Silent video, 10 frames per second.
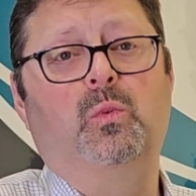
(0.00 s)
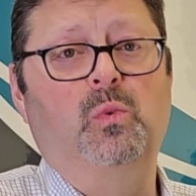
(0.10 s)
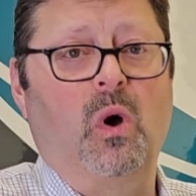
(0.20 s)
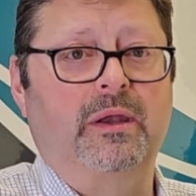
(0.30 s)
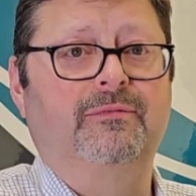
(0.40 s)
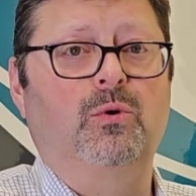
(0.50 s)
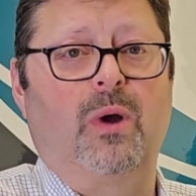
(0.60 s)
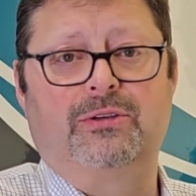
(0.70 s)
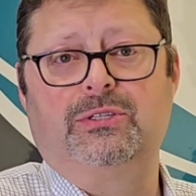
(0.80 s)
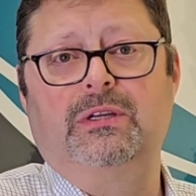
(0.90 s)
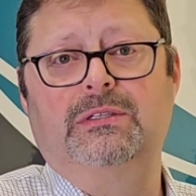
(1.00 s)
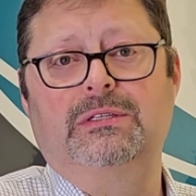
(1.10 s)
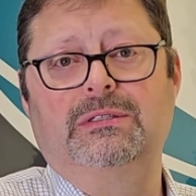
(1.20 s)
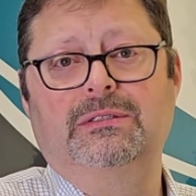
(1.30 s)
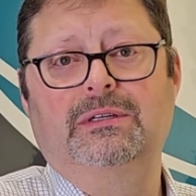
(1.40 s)
what-if
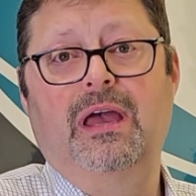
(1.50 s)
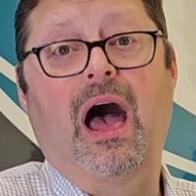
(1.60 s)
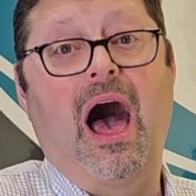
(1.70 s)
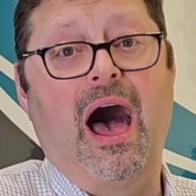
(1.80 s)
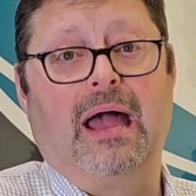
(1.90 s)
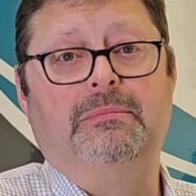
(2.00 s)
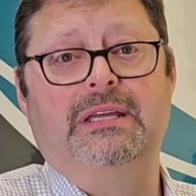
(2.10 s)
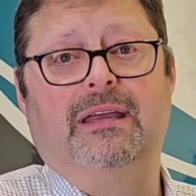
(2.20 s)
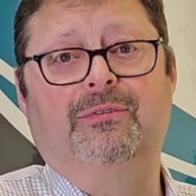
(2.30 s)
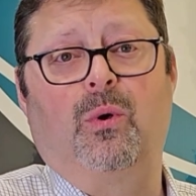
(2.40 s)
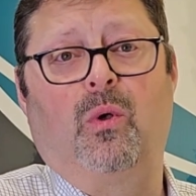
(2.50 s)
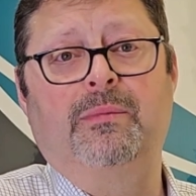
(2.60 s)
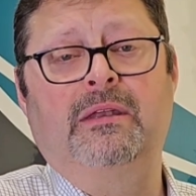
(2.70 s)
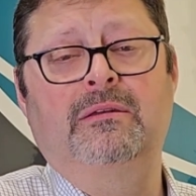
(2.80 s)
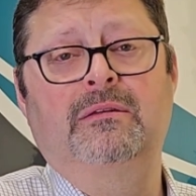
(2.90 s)
questions. I'm Dave
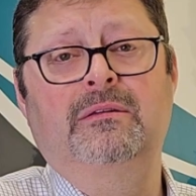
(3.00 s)
Coleman.